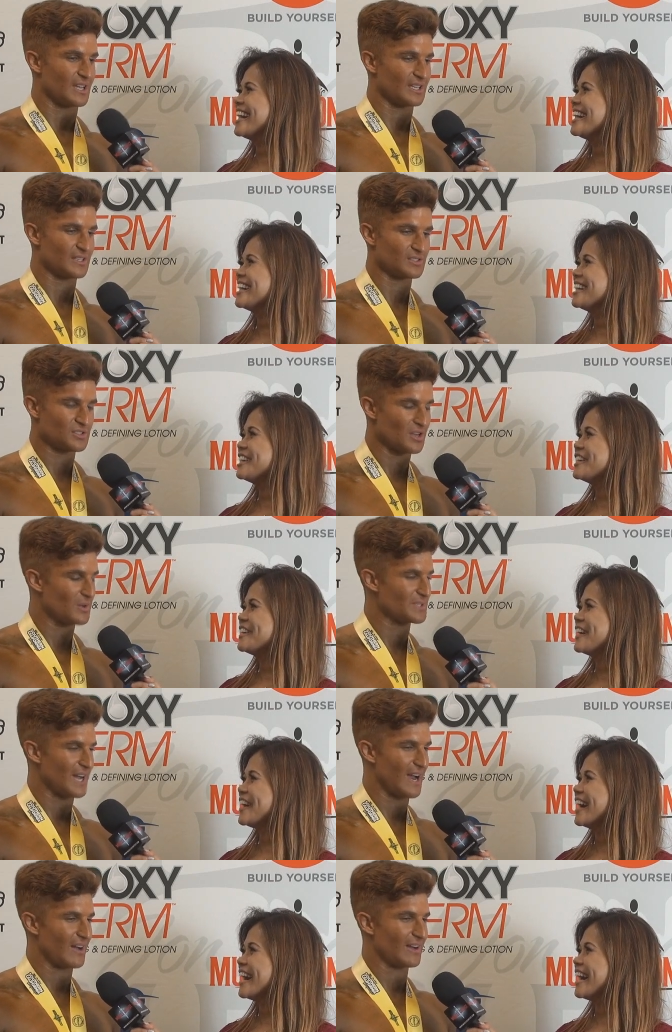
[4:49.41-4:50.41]
Speaker 1: like
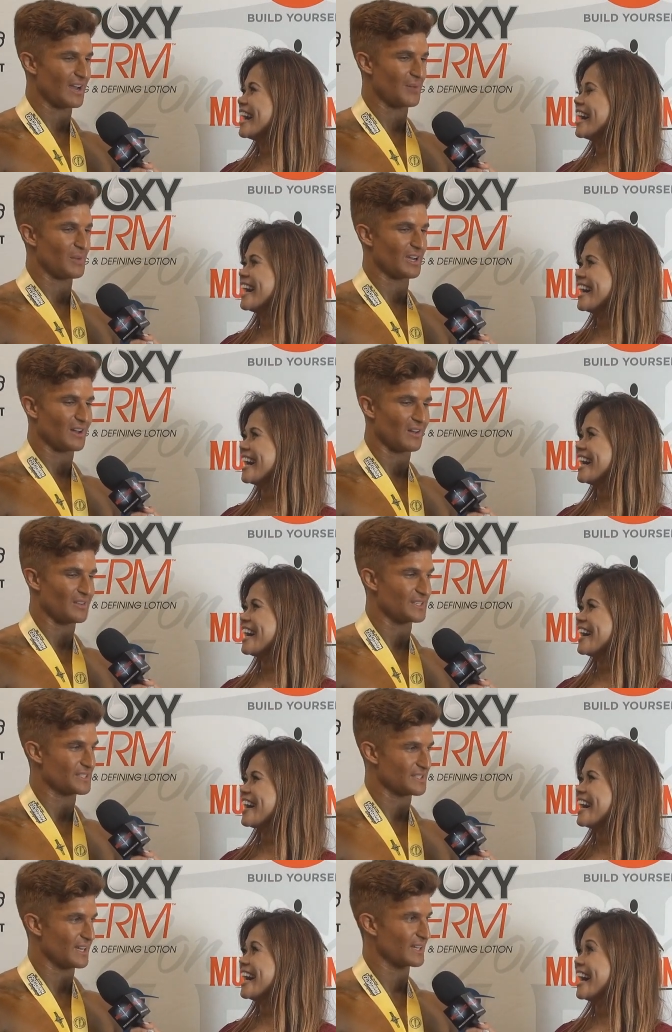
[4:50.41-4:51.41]
so tired, and I'm like, oh
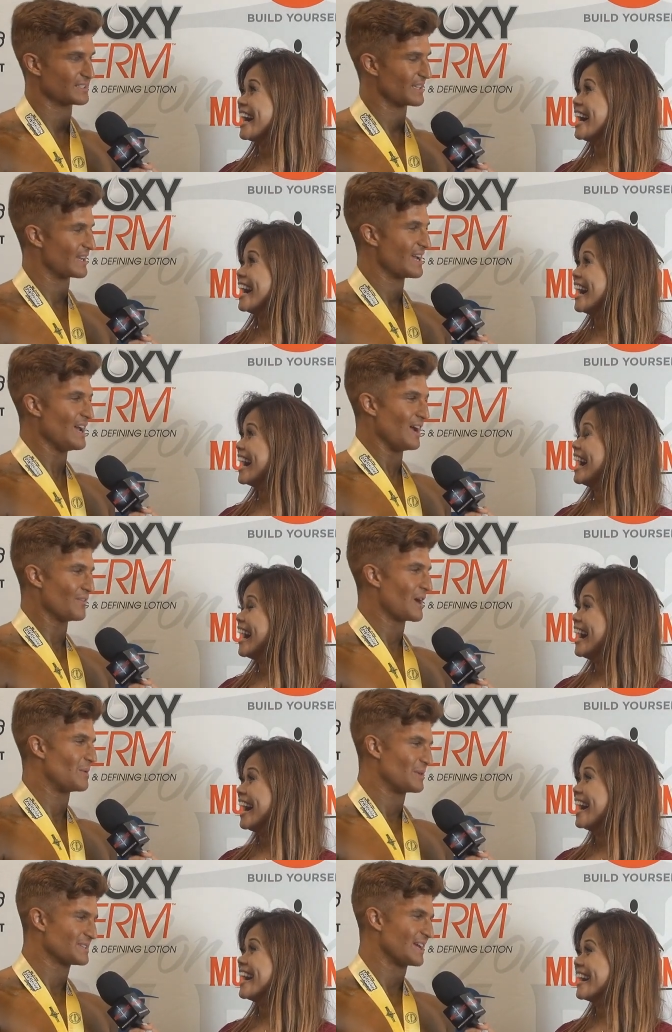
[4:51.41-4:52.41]
this sucks. Like I
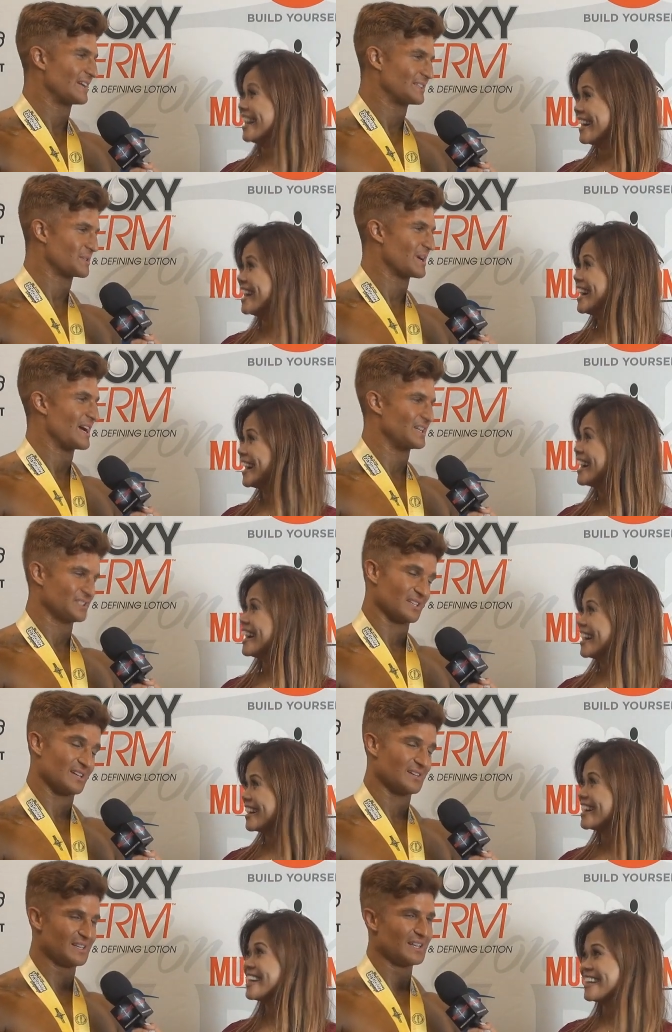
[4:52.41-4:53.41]
forgot what it was like to
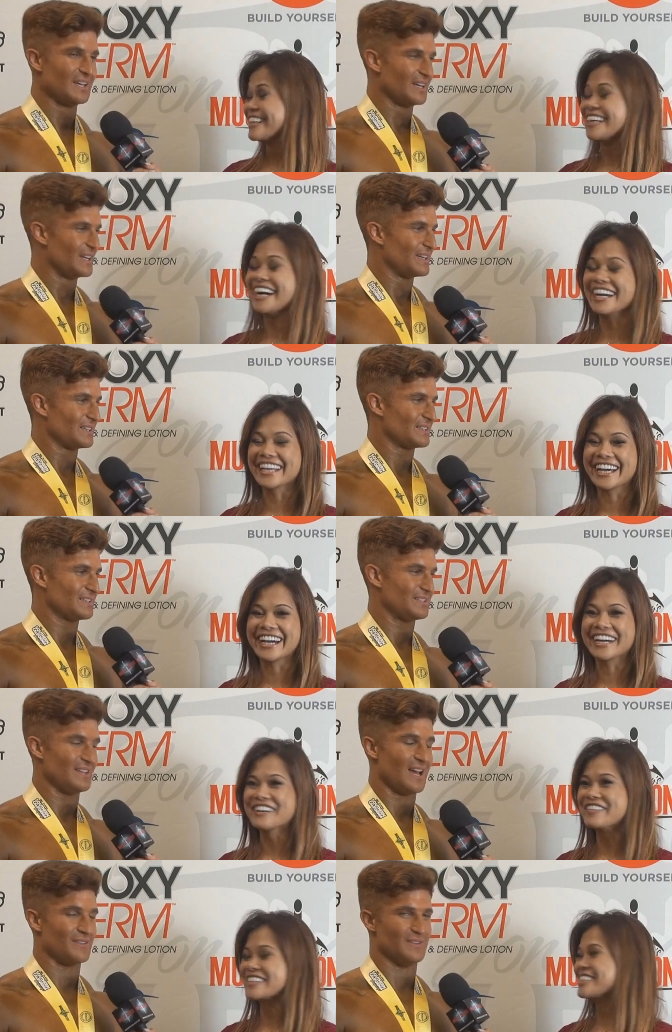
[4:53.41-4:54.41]
crash. So yeah, yeah.
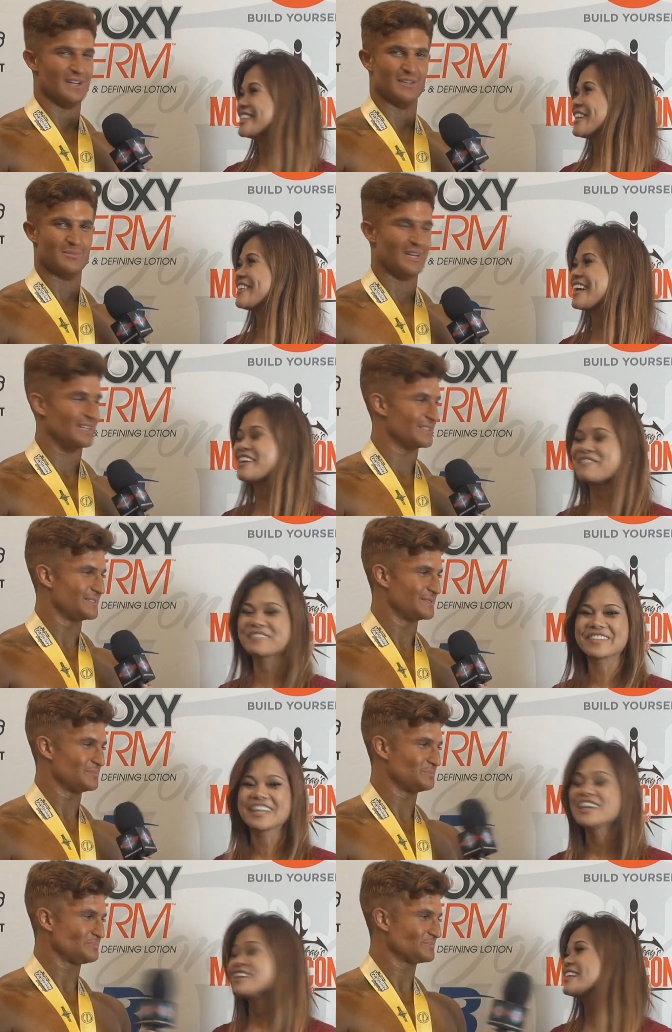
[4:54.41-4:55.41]
Not but fun, you know but
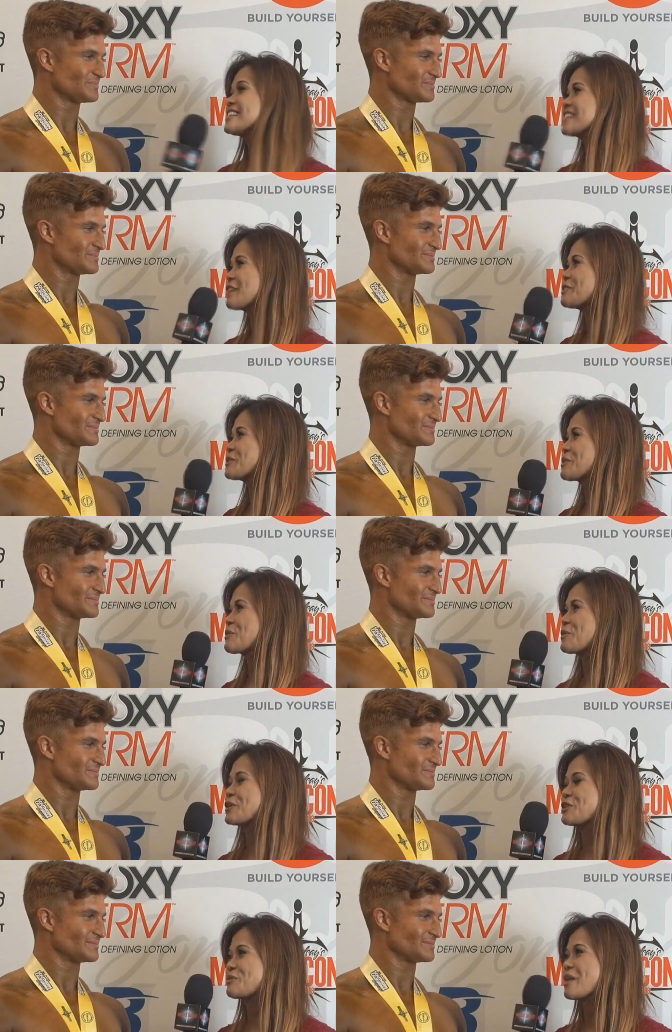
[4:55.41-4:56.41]
Speaker 2: it's time to
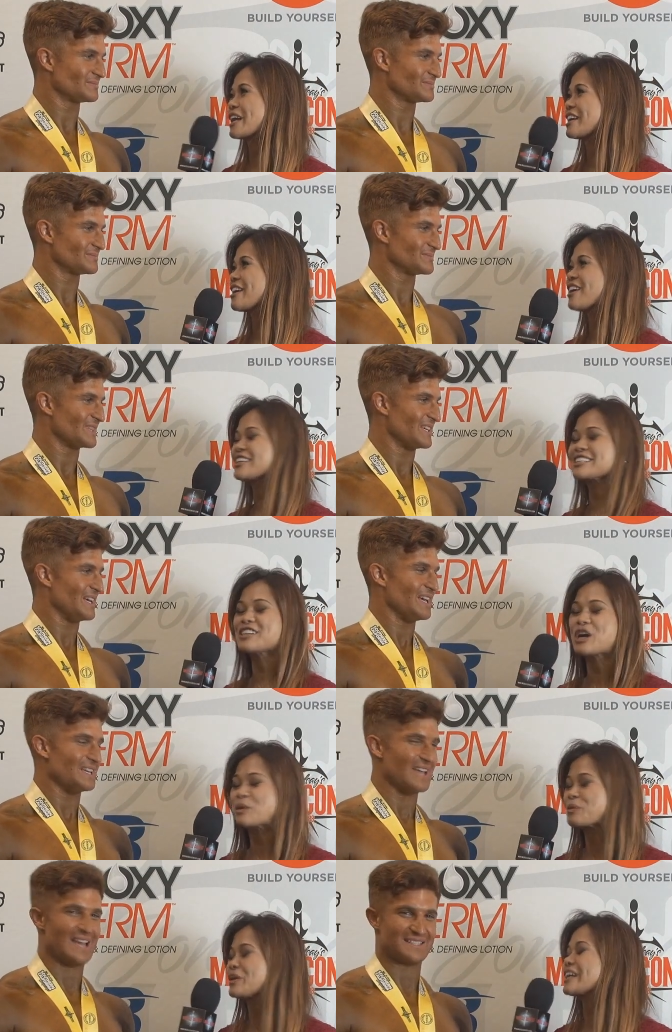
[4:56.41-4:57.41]
reward your body. All this
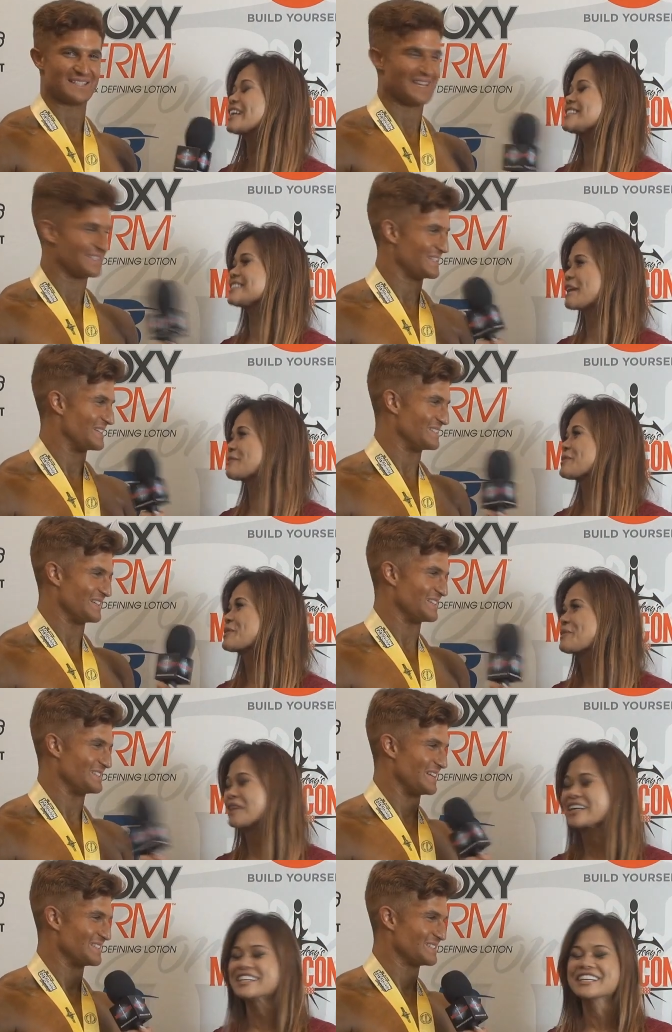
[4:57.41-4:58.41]
hard work, it's yes, time yes, to
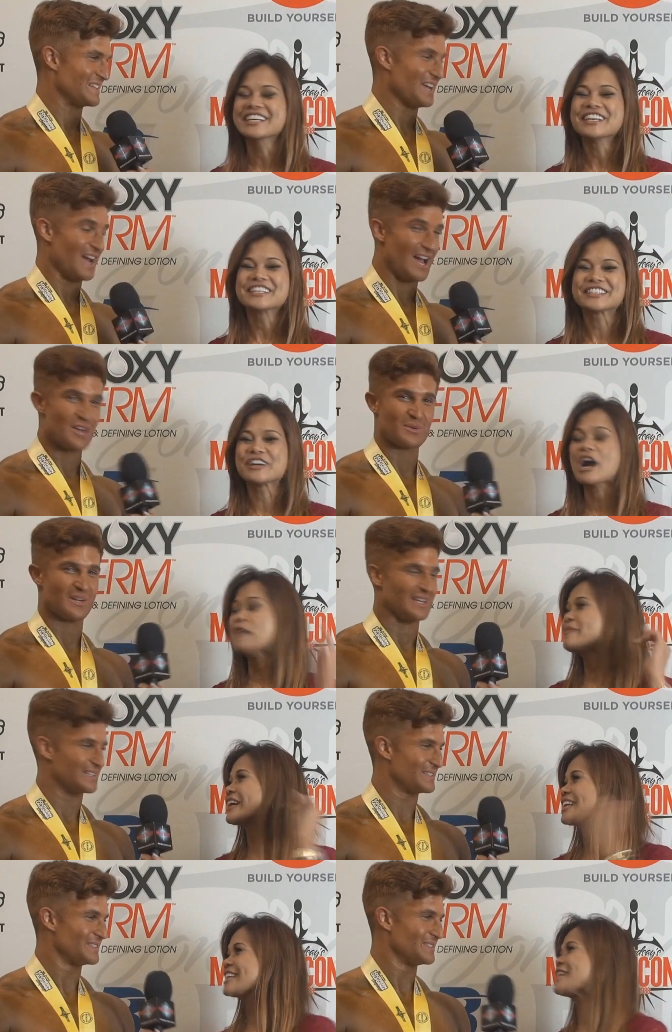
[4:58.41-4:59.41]
reward. Yes, I agree. So
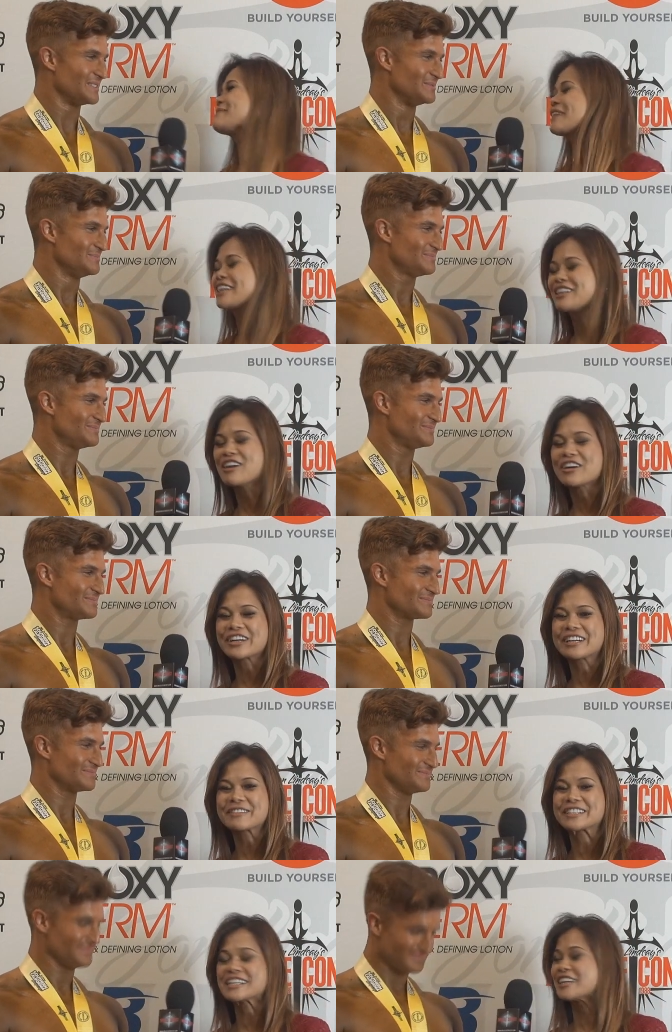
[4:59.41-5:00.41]
I'm not going to keep you any
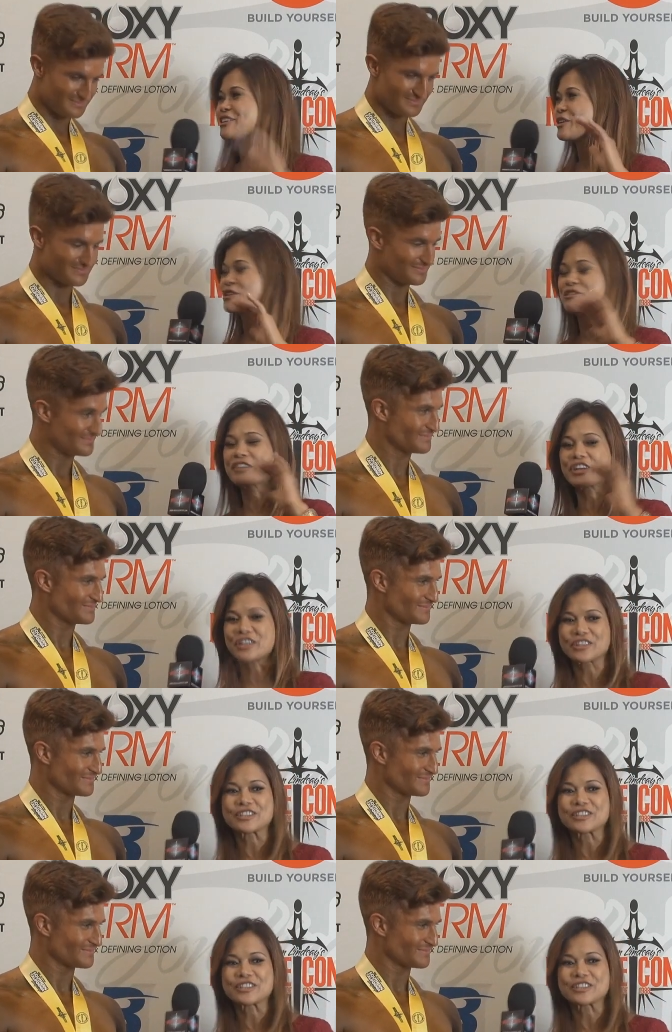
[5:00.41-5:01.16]
longer because I know you're very